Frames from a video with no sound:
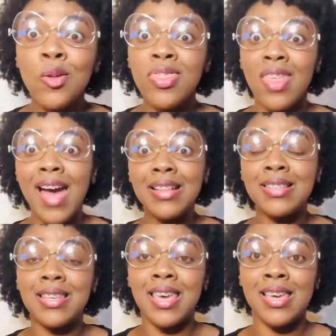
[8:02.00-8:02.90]

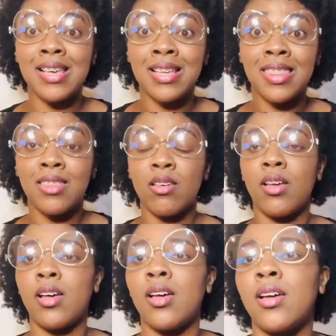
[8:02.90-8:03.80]
that
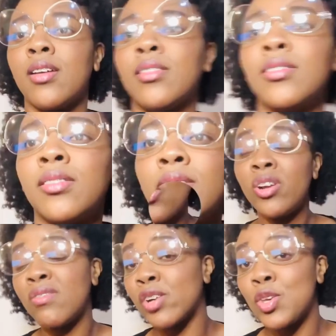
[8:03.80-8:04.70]

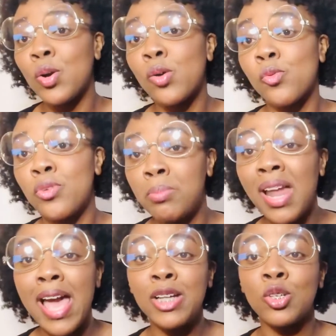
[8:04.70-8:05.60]
whenever you are
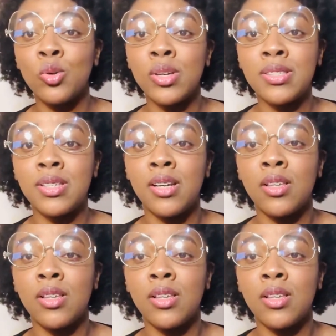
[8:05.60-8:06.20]
replying to question,